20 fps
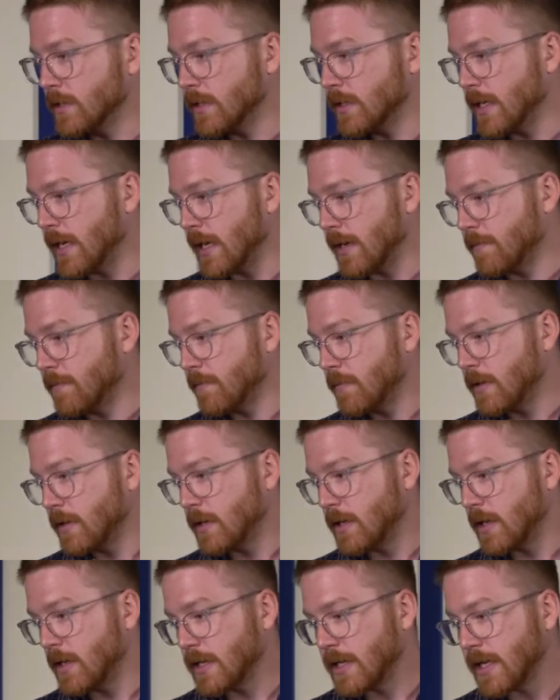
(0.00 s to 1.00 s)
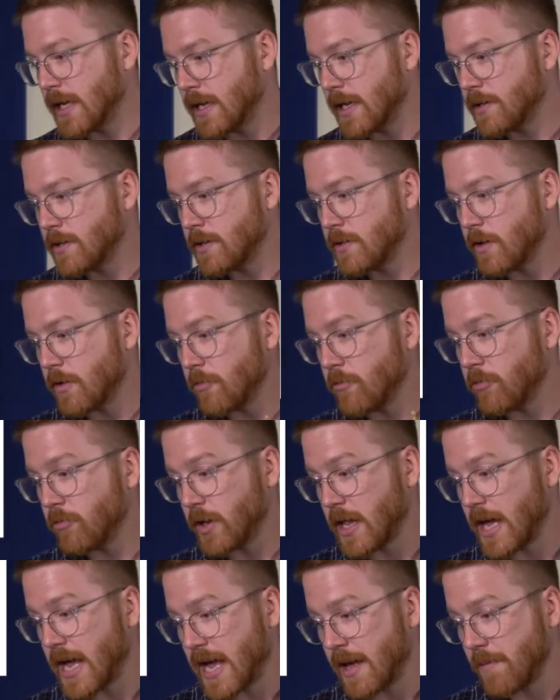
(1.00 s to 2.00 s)
Yeah, again, a
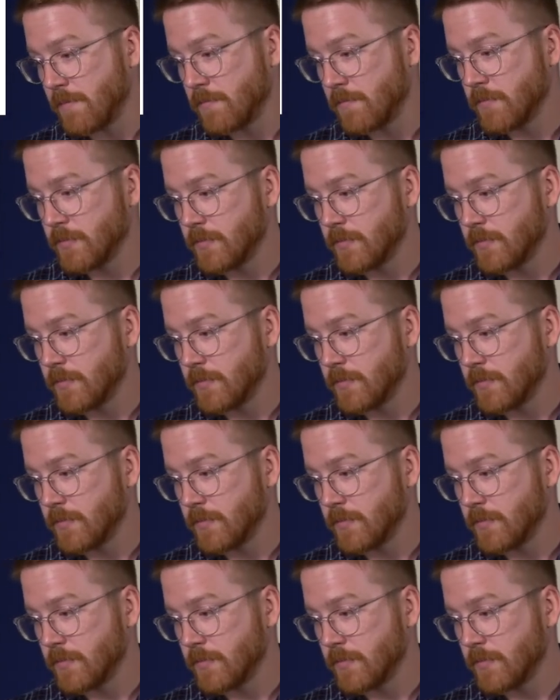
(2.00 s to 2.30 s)
flam.